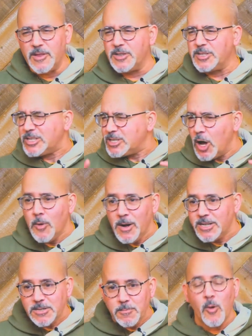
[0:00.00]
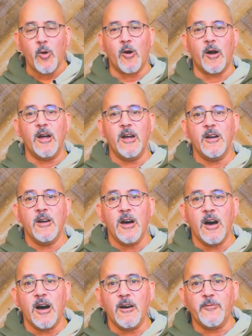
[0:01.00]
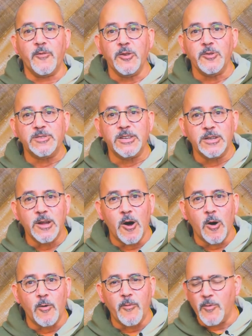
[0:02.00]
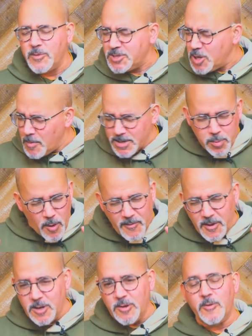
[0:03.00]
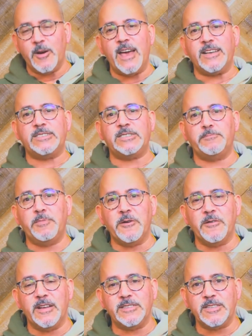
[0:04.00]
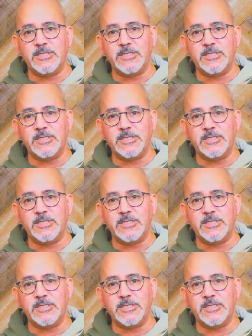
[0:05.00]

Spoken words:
There's so much more for you to know, so much more for you to experience.